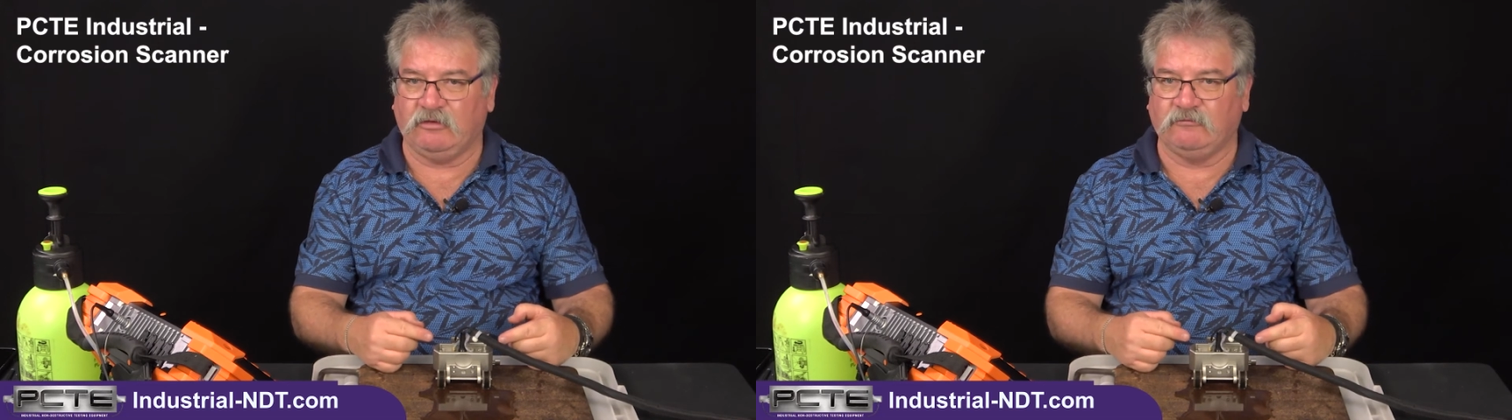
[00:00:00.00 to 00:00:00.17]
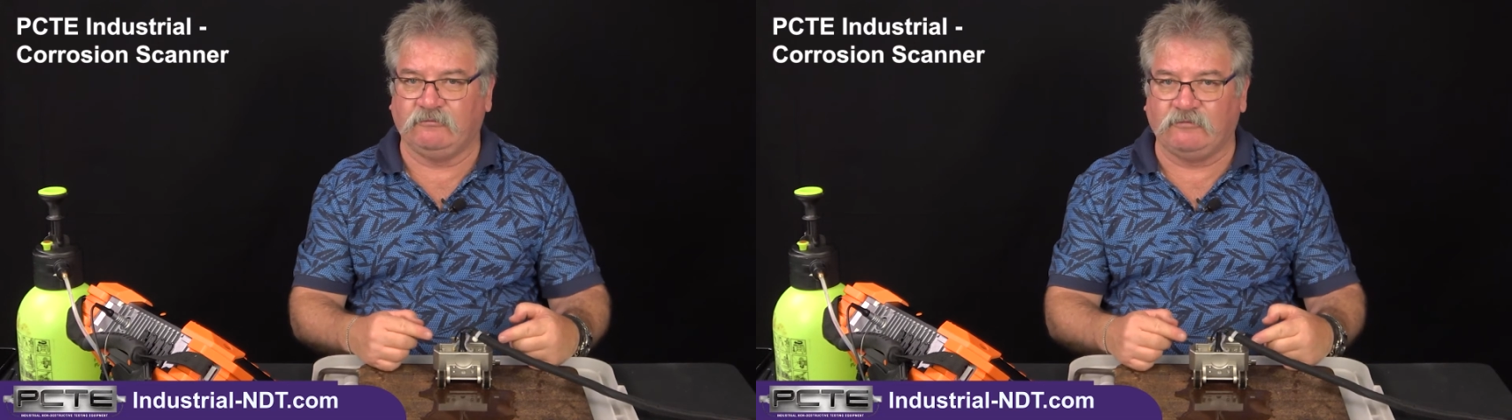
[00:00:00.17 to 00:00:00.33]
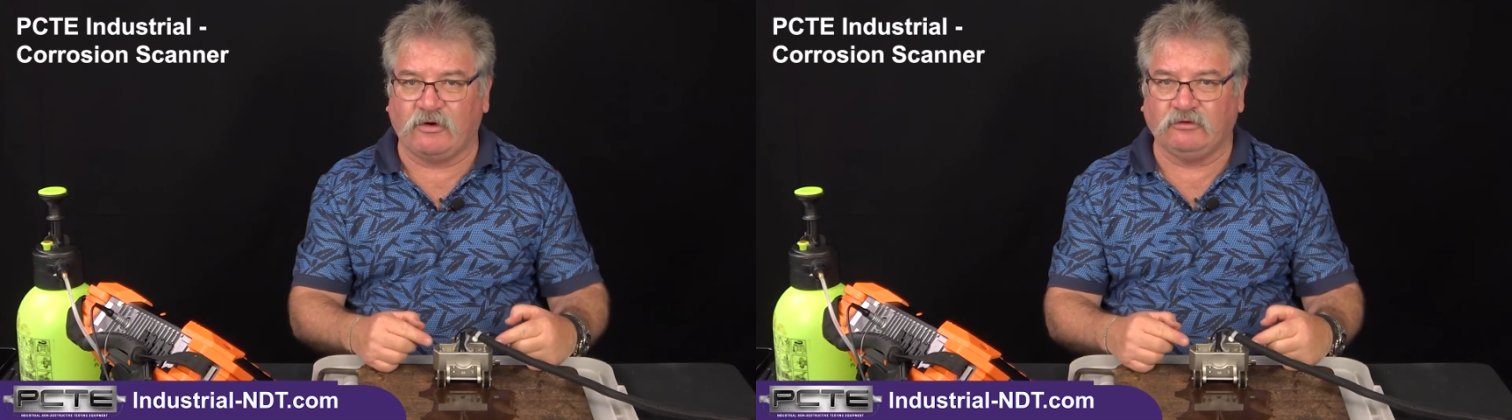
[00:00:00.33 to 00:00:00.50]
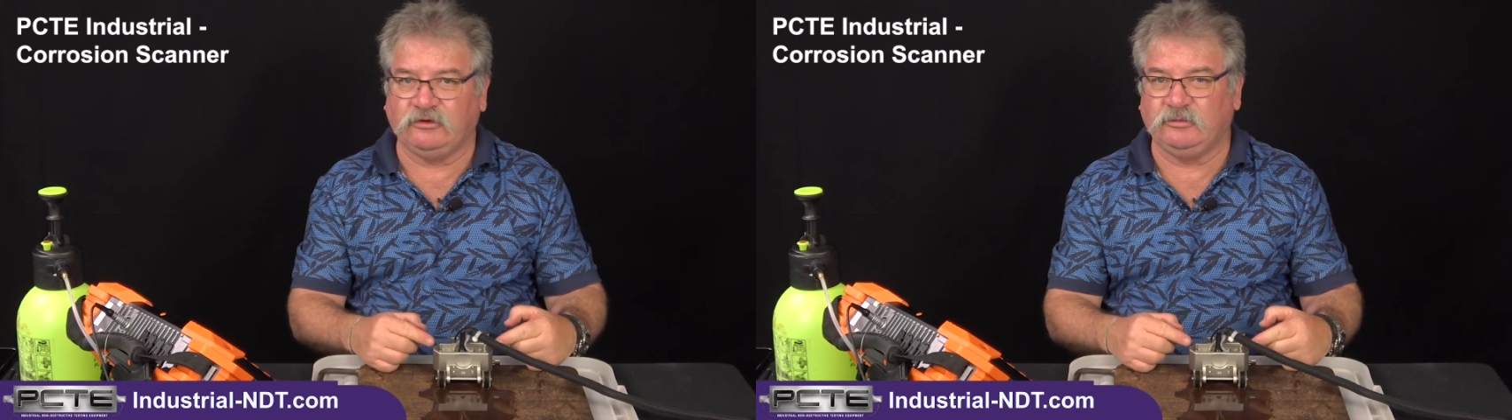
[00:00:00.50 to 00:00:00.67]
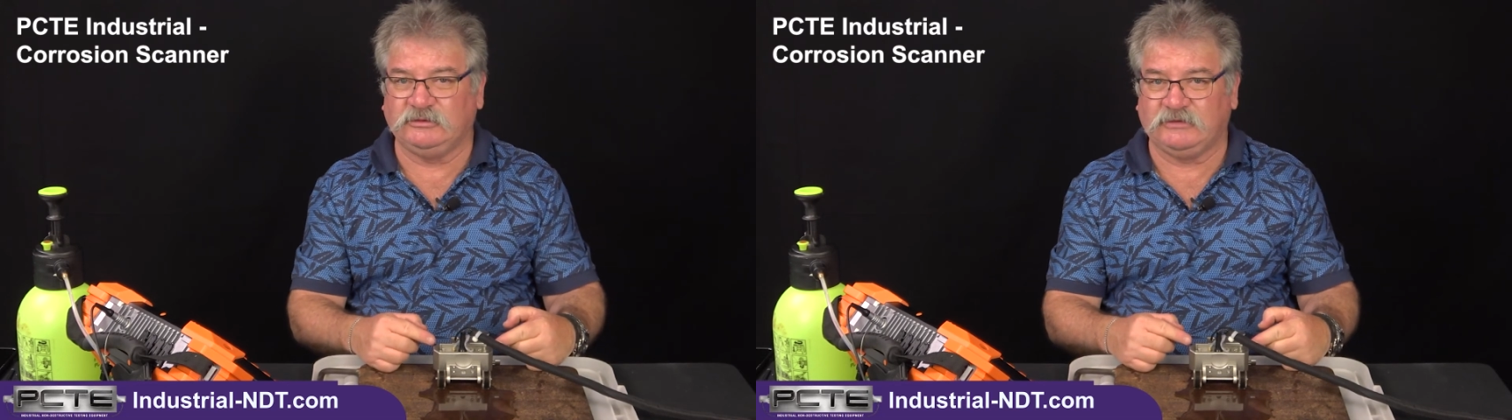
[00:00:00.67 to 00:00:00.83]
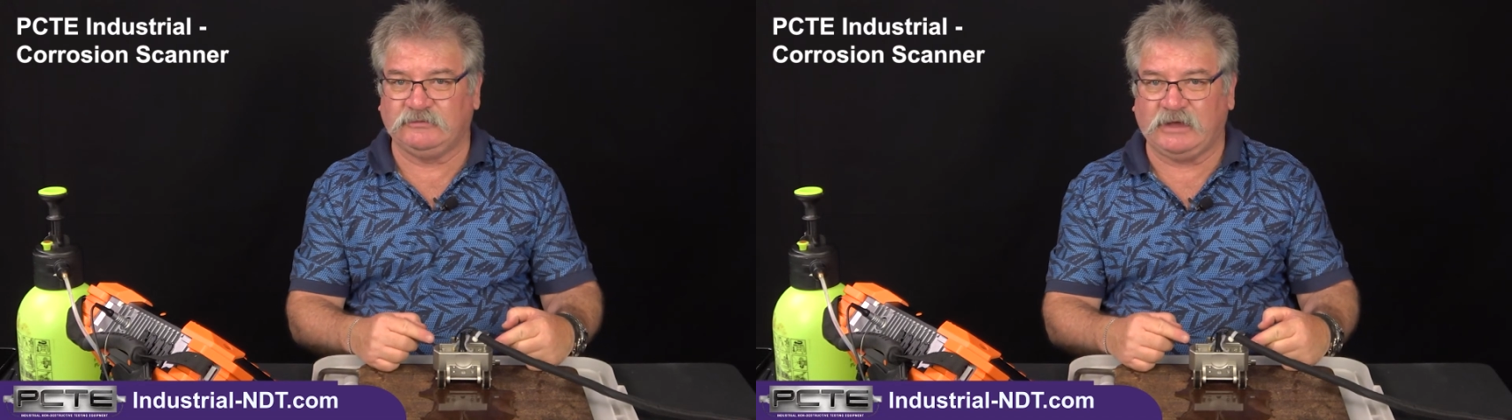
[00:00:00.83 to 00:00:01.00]

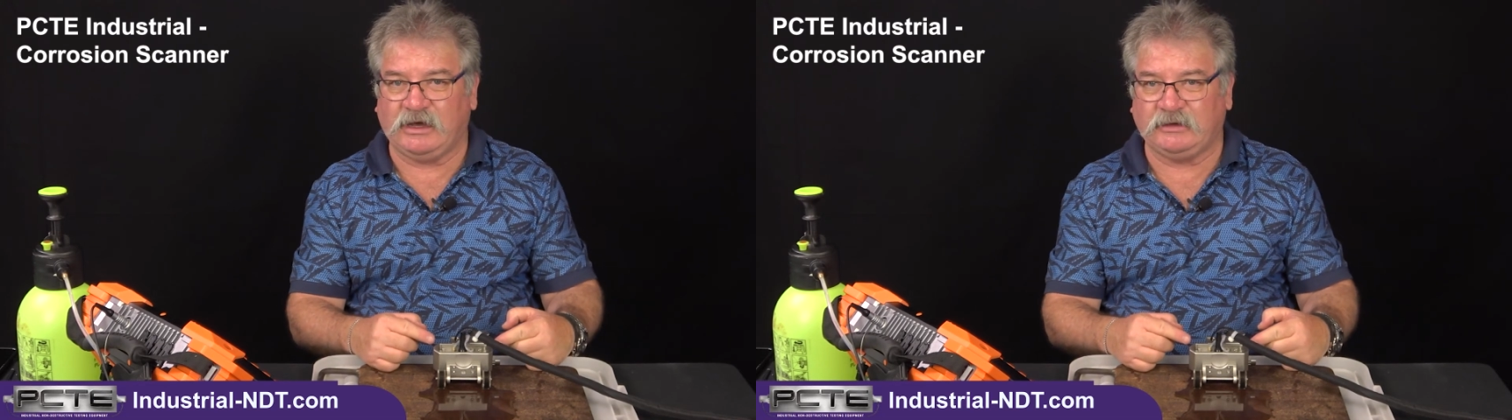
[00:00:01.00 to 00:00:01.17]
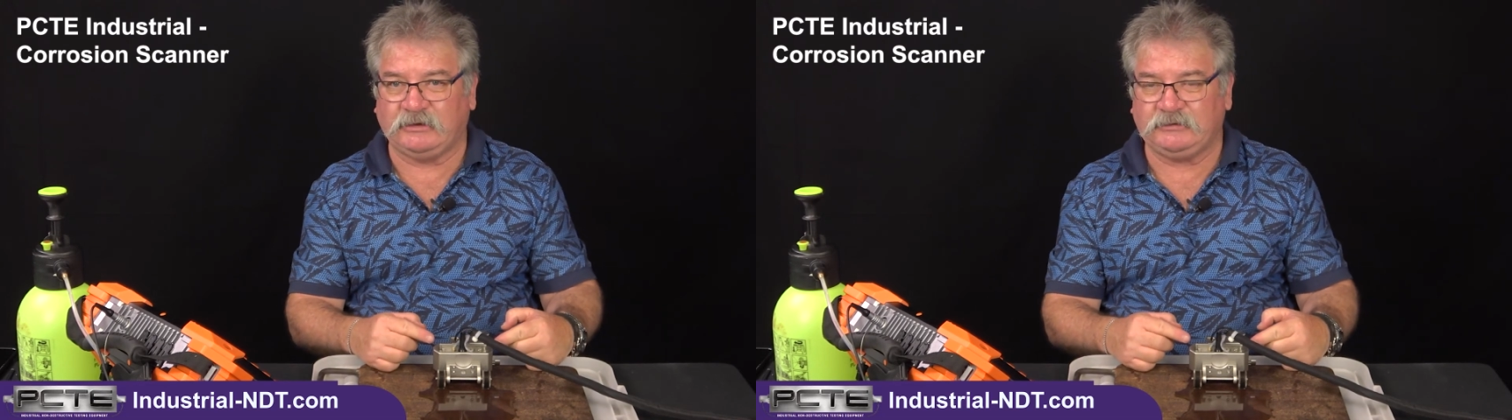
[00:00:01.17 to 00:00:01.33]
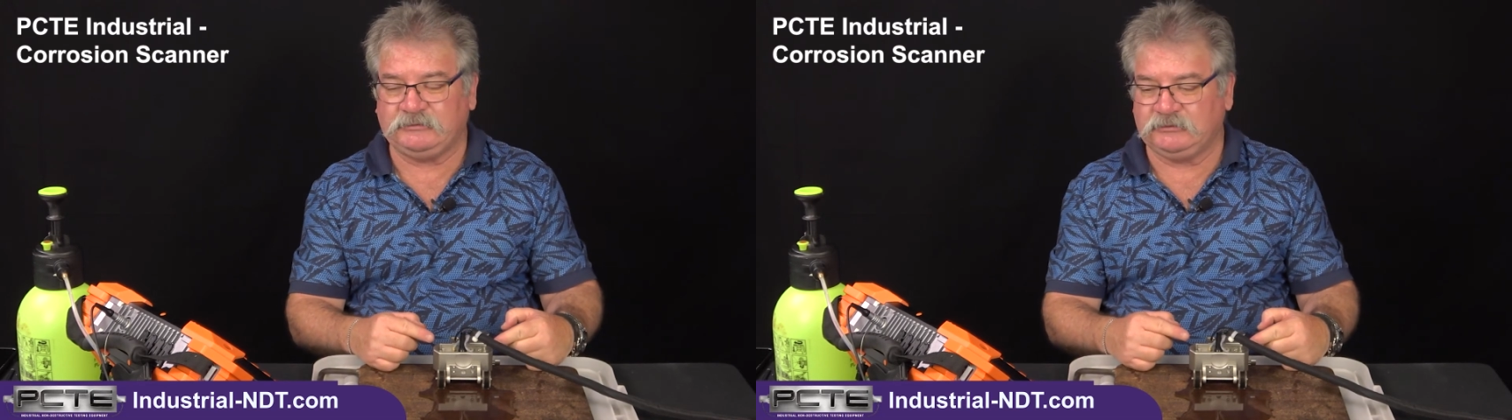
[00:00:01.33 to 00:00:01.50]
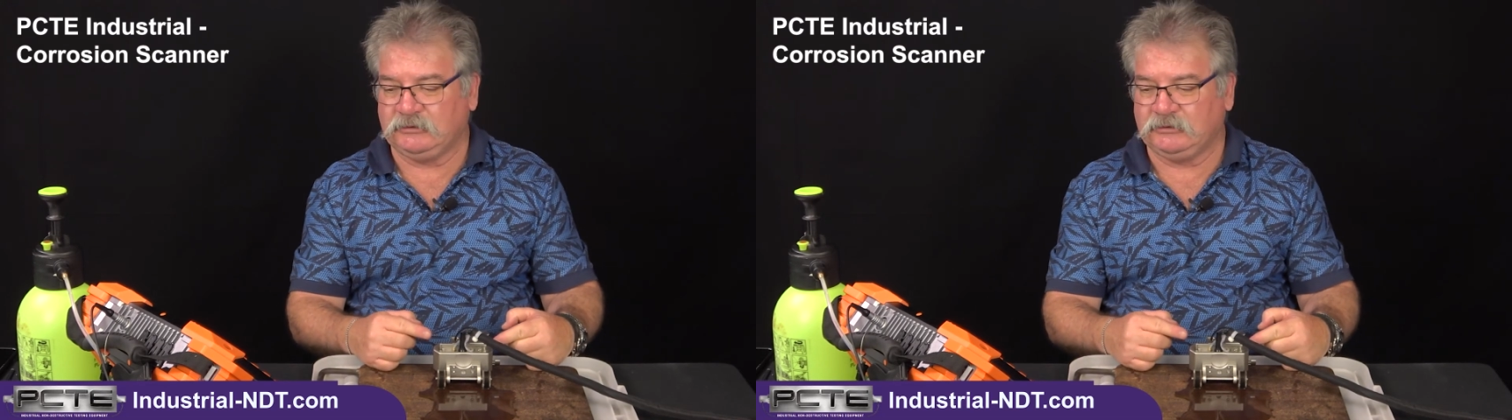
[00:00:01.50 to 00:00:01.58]
volumes of data.